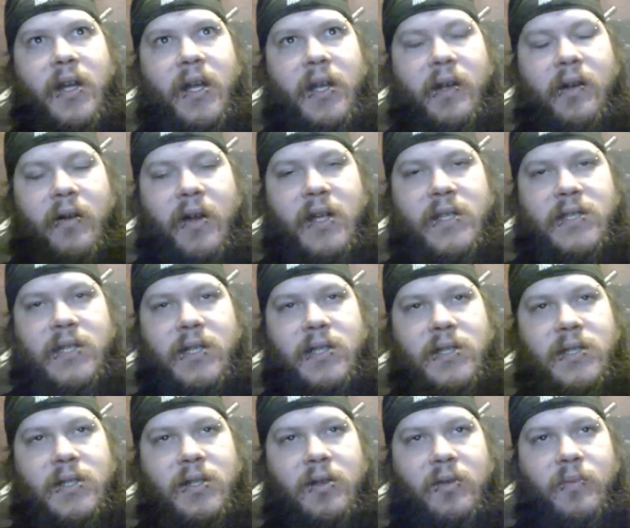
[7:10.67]
act crazy
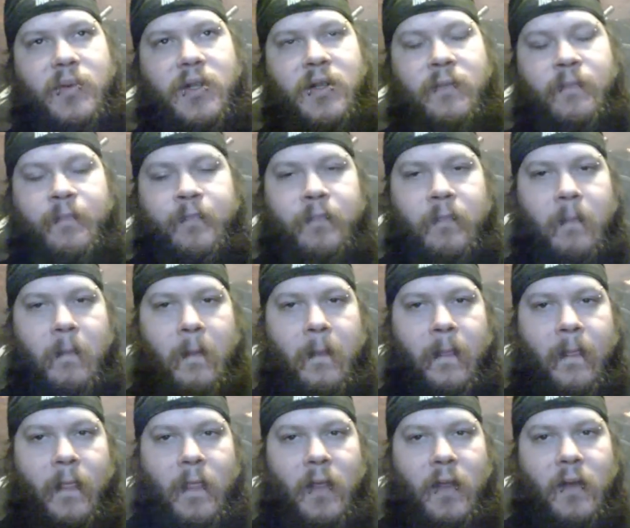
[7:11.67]
and stupid.
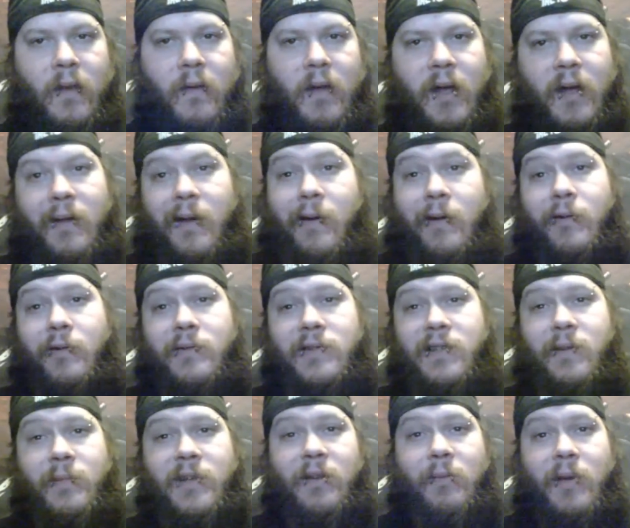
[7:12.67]
I don't know.
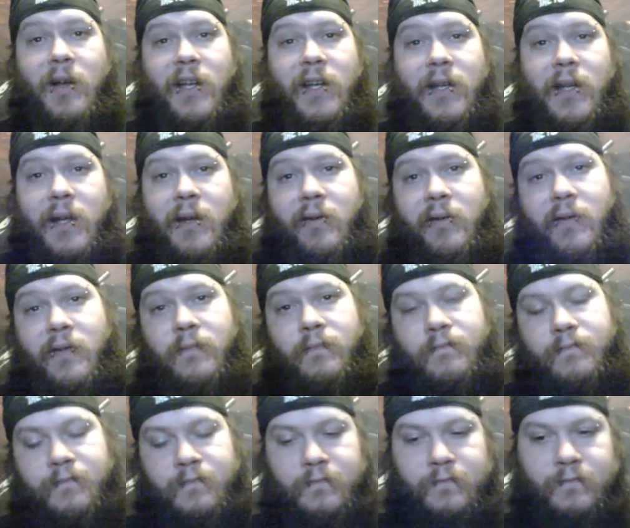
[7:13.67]
Some of you might. I don't know.